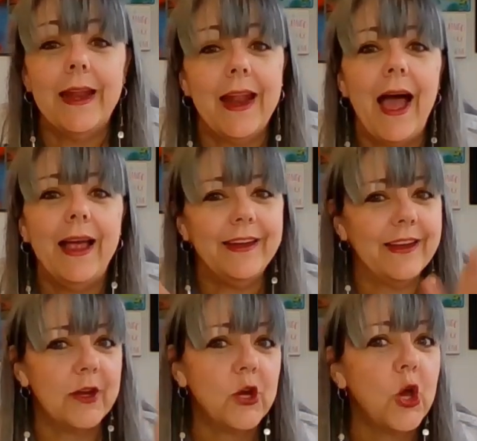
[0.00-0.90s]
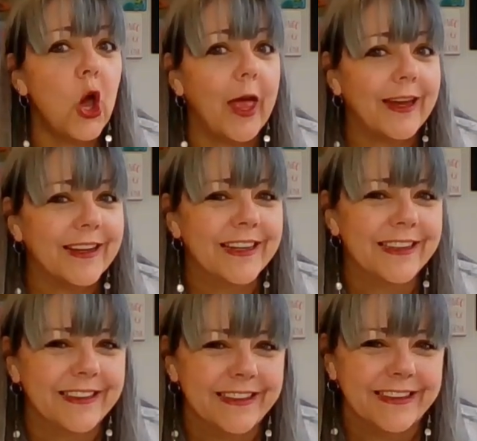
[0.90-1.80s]
And I did good.
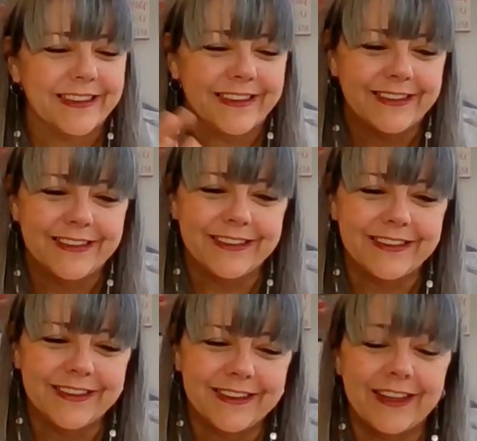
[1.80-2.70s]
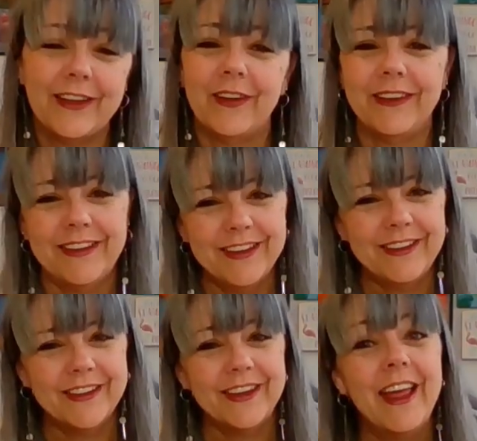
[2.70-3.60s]

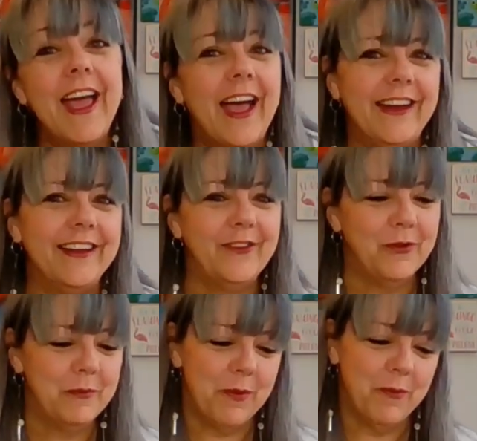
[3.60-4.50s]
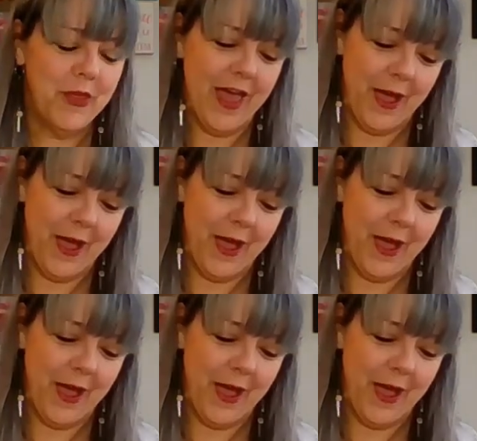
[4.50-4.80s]
Did remember